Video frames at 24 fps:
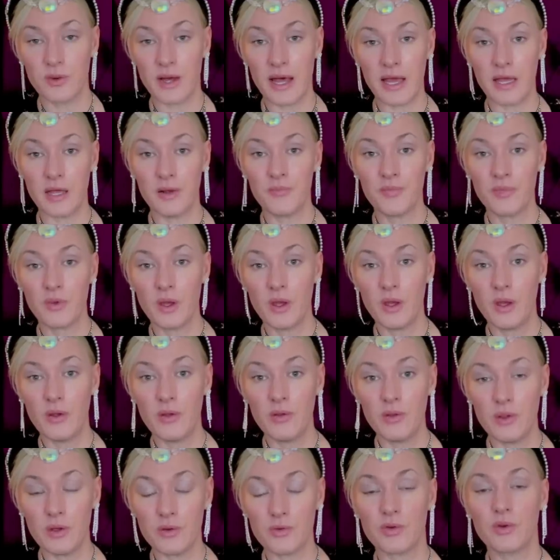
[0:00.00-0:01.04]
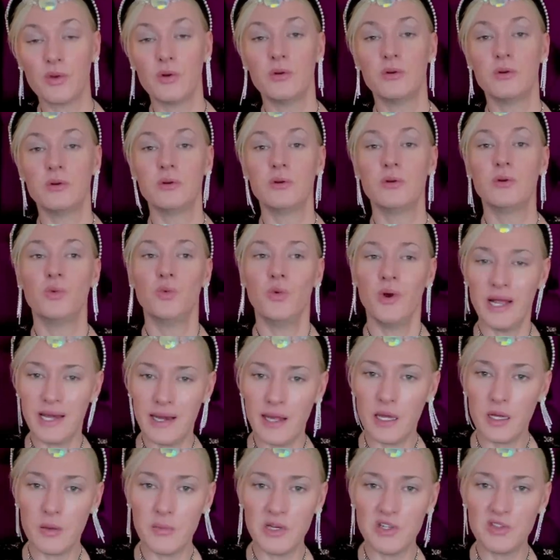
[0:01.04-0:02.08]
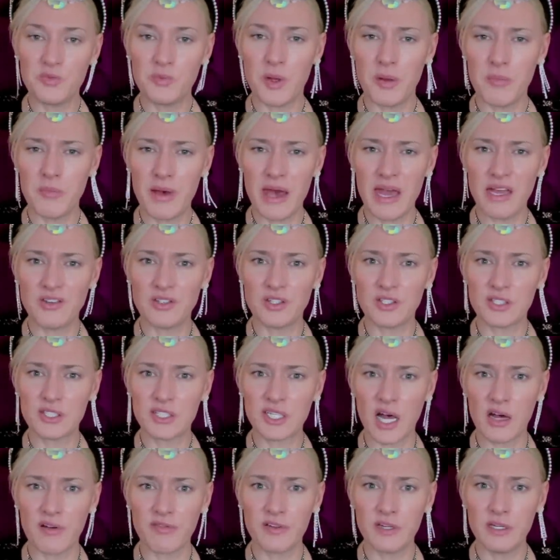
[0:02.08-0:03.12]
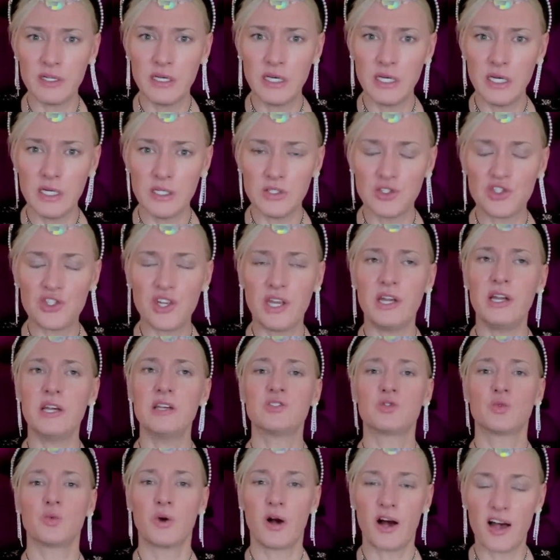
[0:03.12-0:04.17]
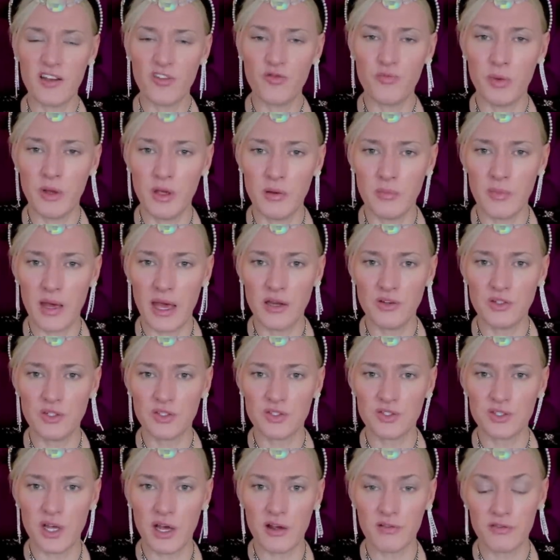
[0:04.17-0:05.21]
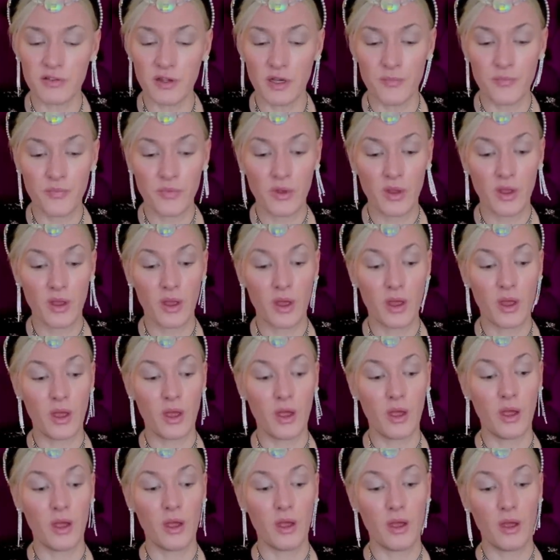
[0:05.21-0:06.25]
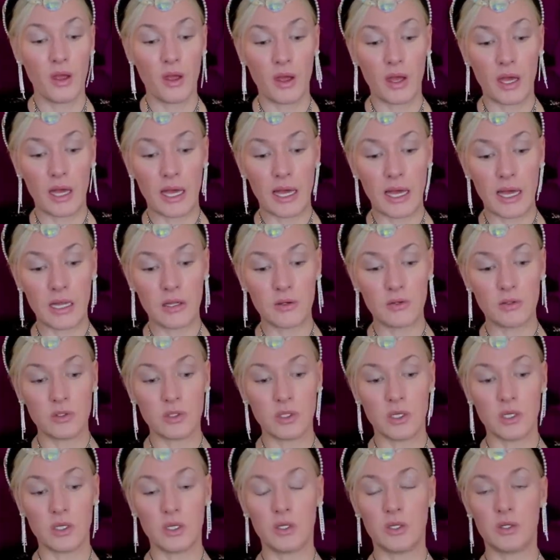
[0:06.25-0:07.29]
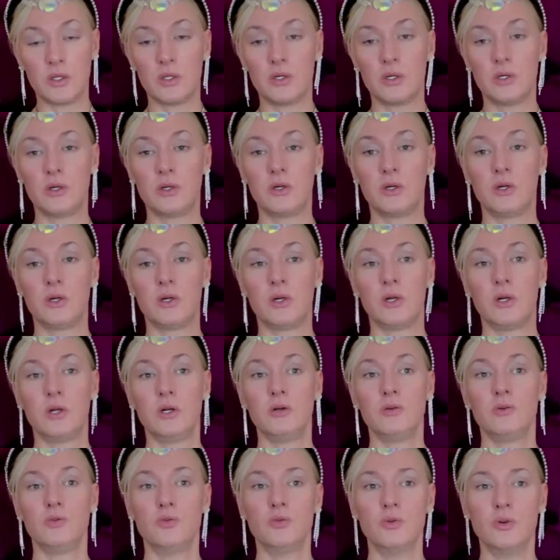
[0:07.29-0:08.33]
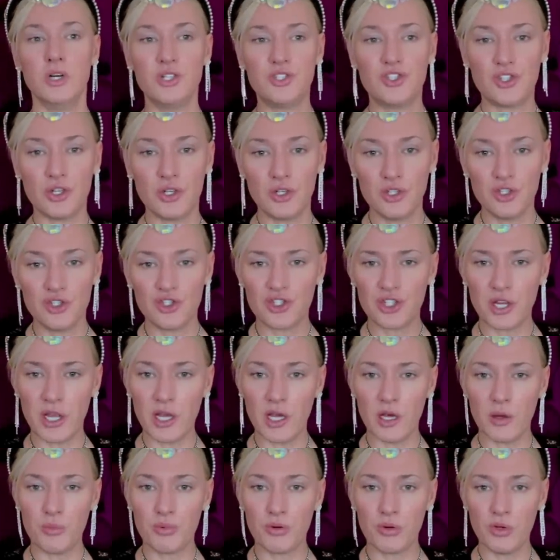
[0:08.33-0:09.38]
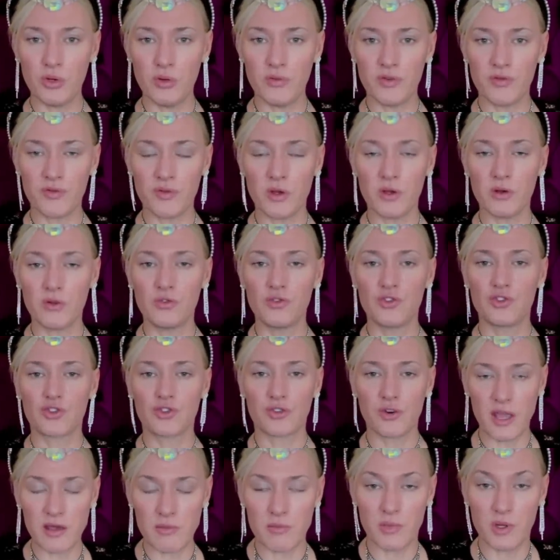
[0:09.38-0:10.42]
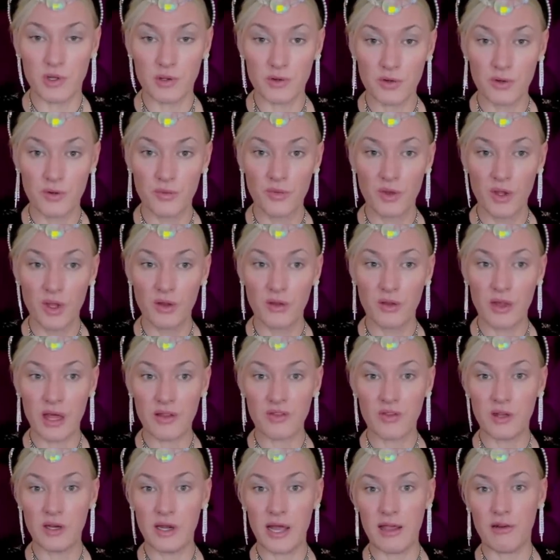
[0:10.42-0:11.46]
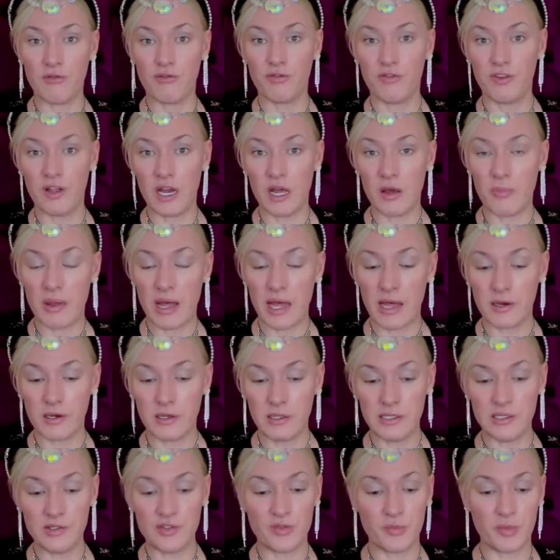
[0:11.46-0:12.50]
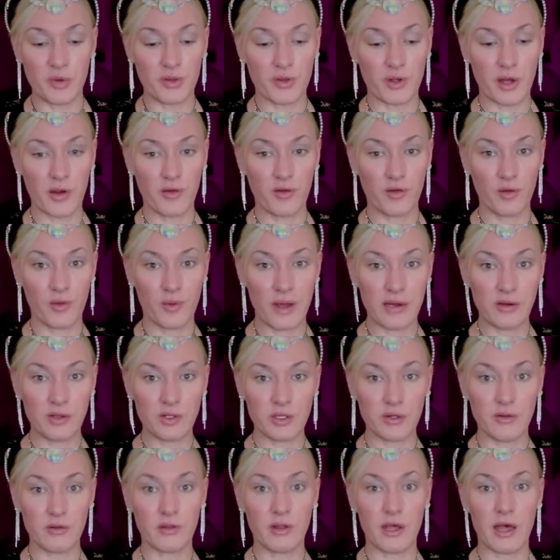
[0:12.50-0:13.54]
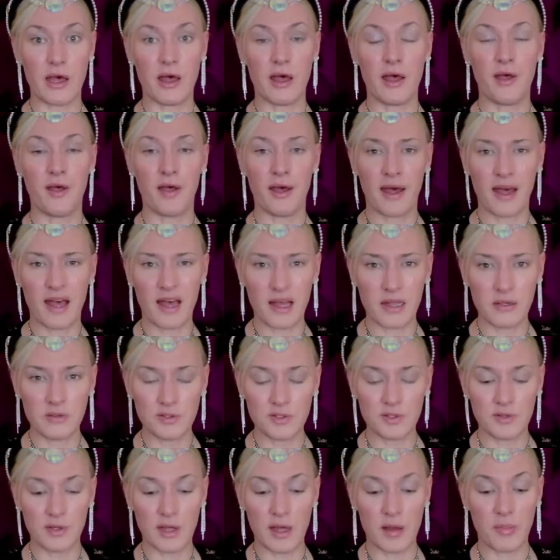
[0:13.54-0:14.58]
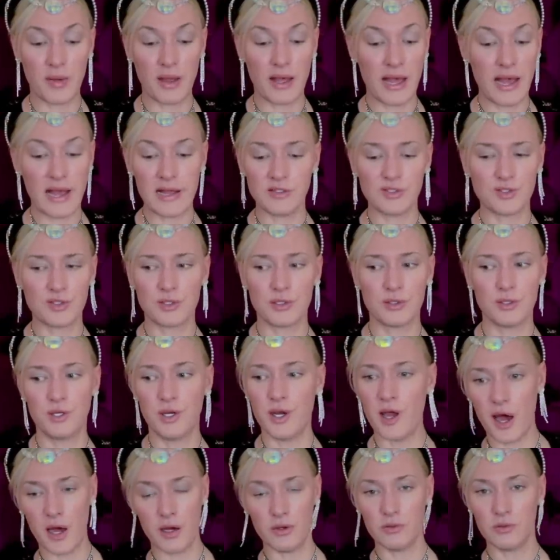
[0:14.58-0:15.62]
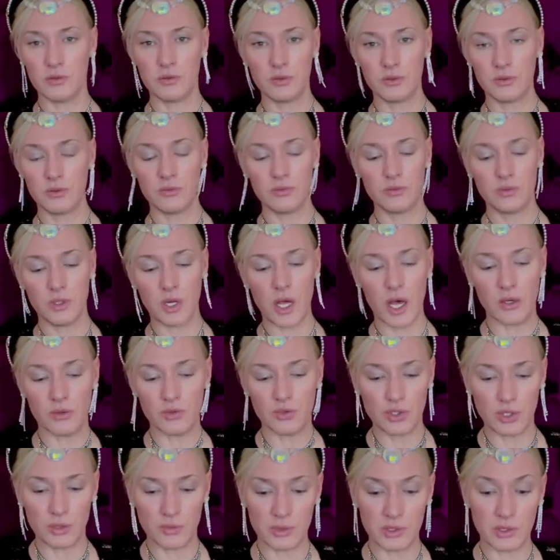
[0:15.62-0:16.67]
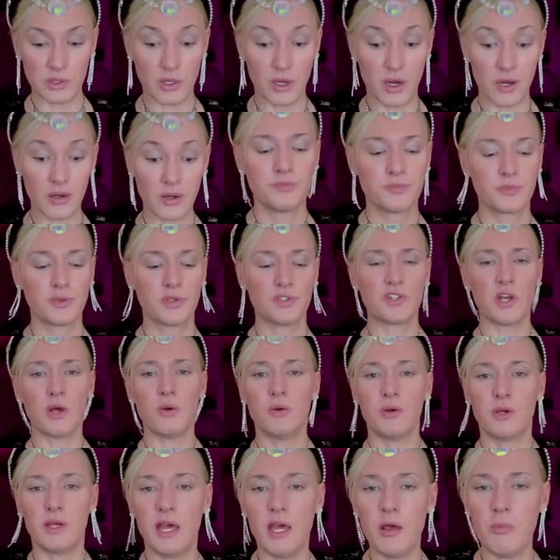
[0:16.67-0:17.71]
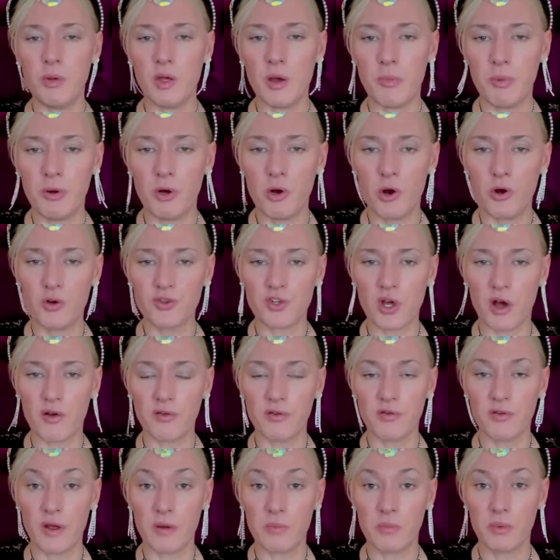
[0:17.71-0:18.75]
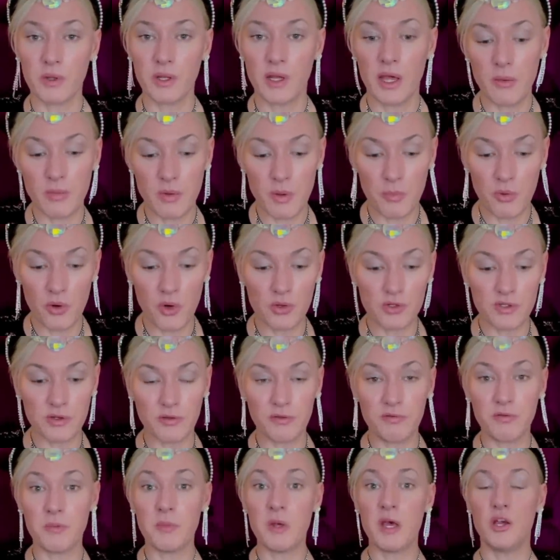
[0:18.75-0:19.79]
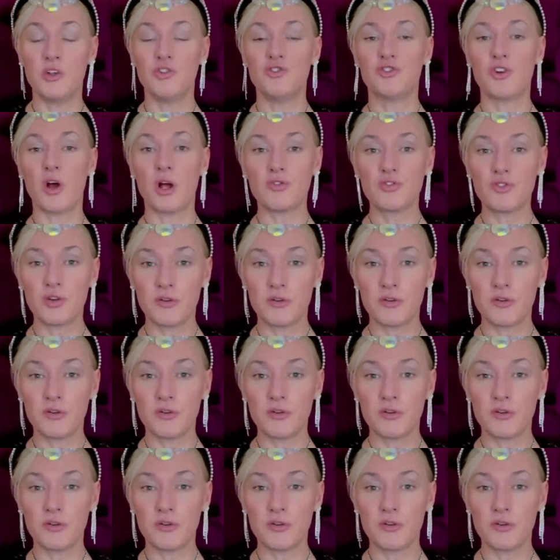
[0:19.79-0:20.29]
way that William has been made to suffer and seen his wife being made to suffer? And uh, would she approve of the treatment that the late Philip and Elizabeth underwent at their hands and their behest? No, no, she would not. So keep your paws off of him. Keep your paws off of him. And John